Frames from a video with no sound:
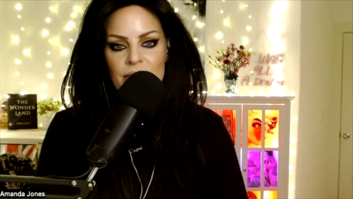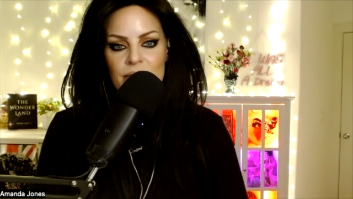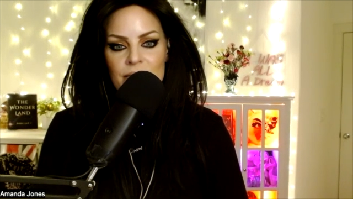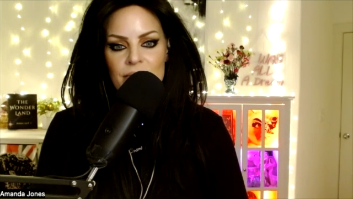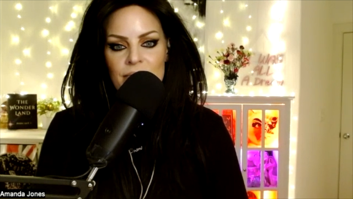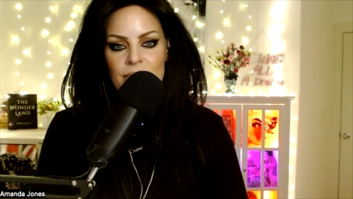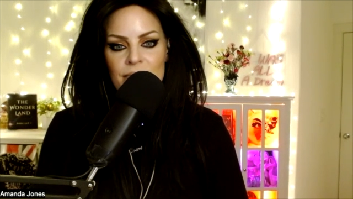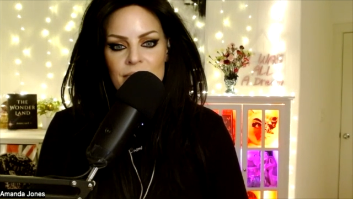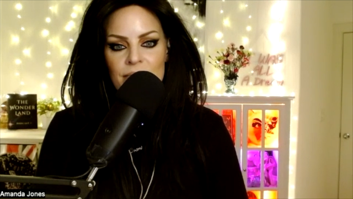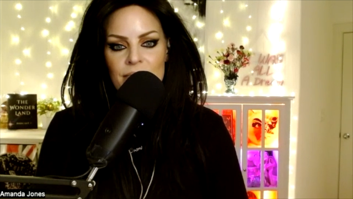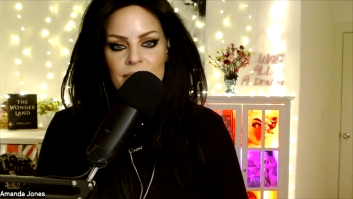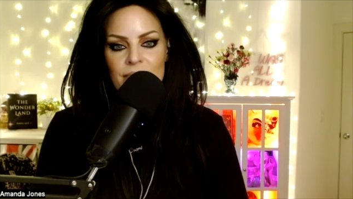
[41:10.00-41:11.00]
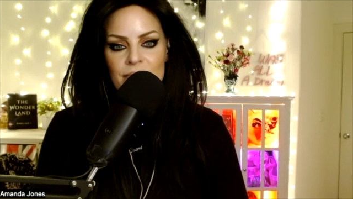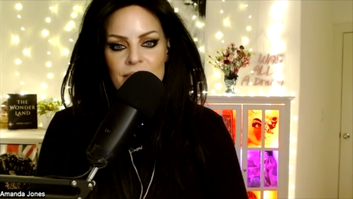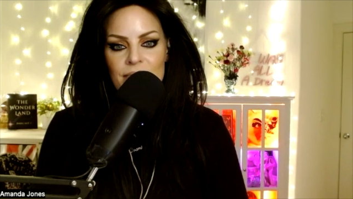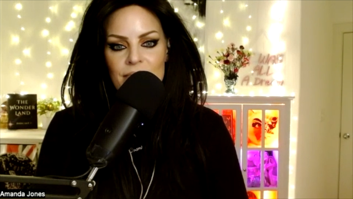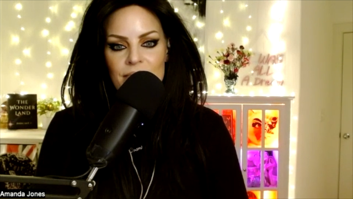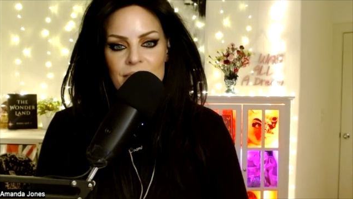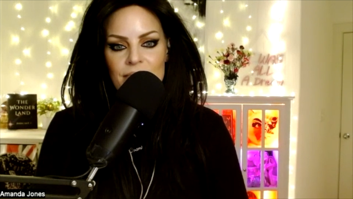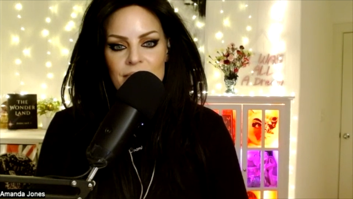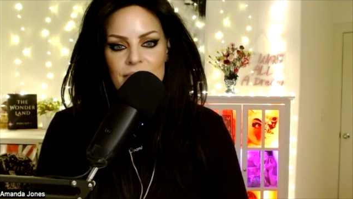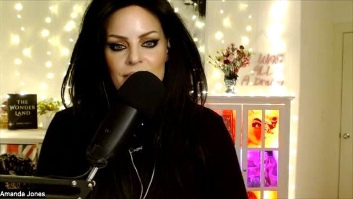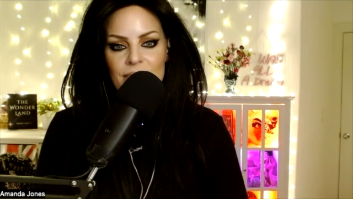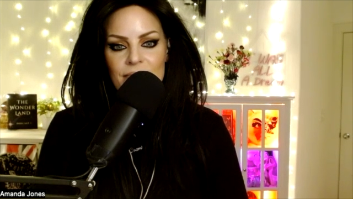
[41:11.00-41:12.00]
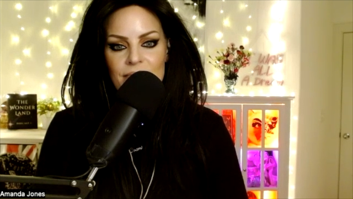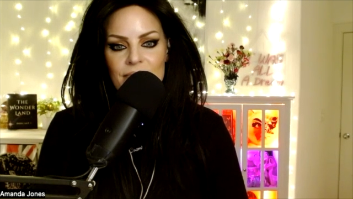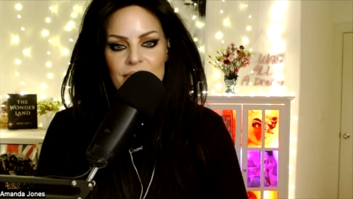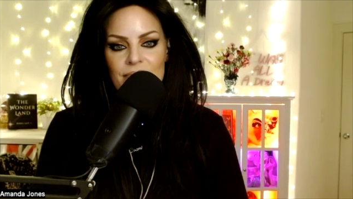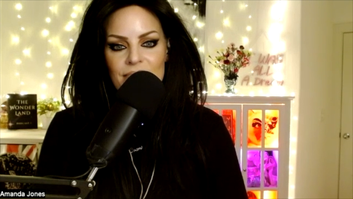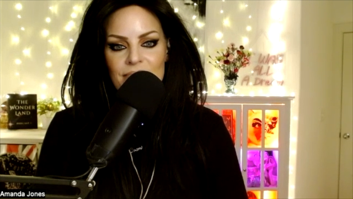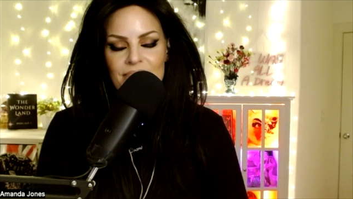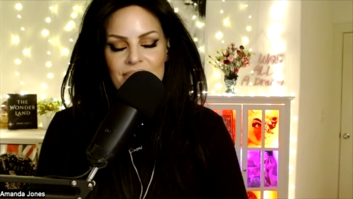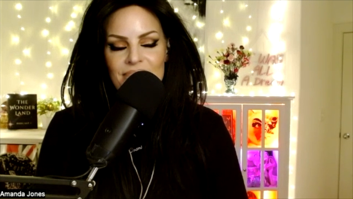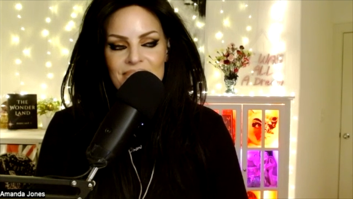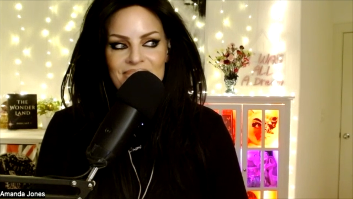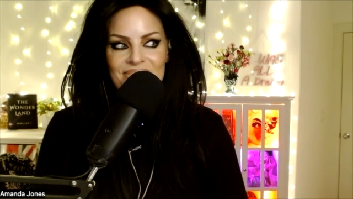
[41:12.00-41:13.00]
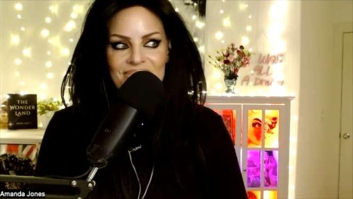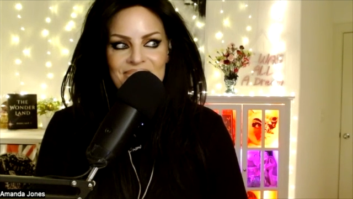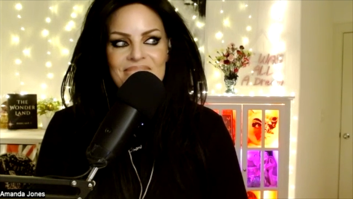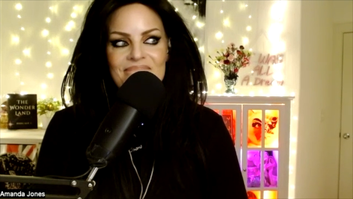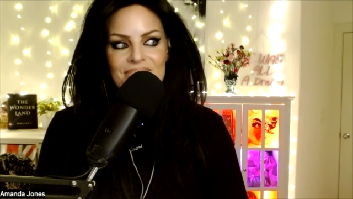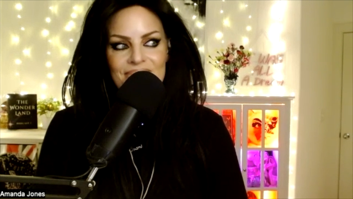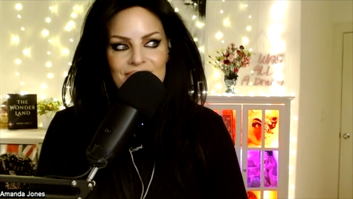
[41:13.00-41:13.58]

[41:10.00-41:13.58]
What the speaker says: Nobody speaks.